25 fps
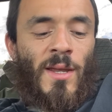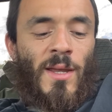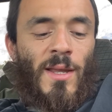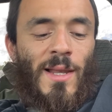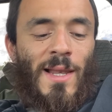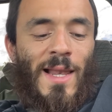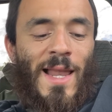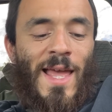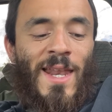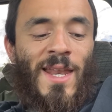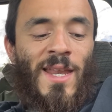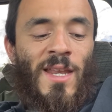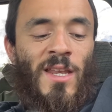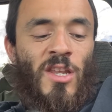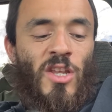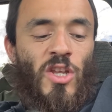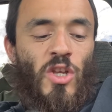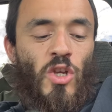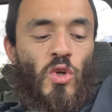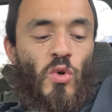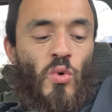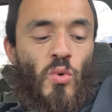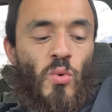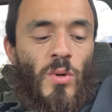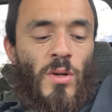
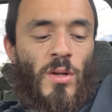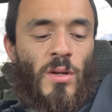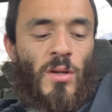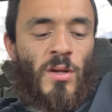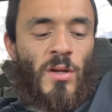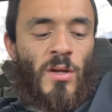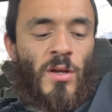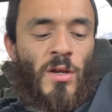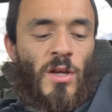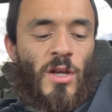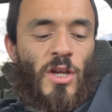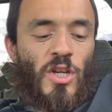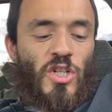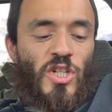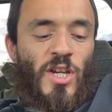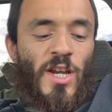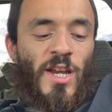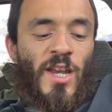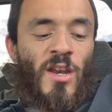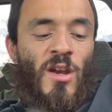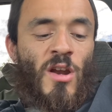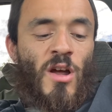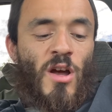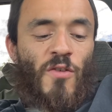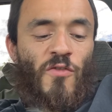leaden-hued.
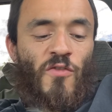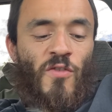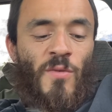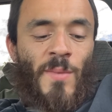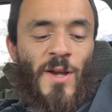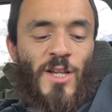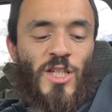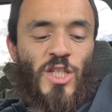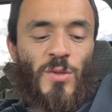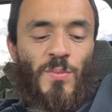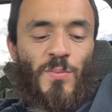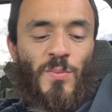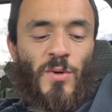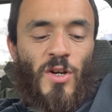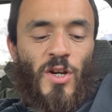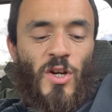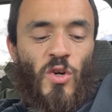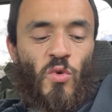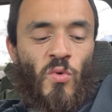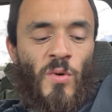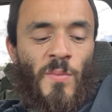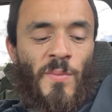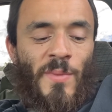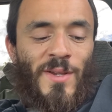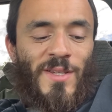Shaken off from my spirit
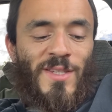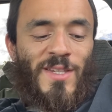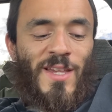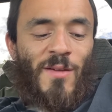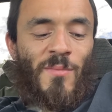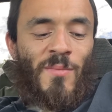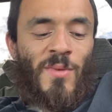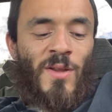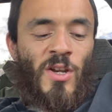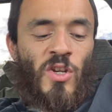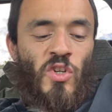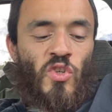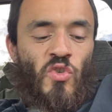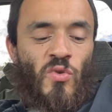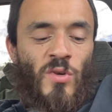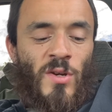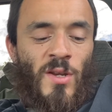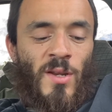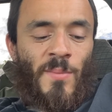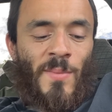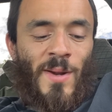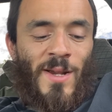what must have been a dream,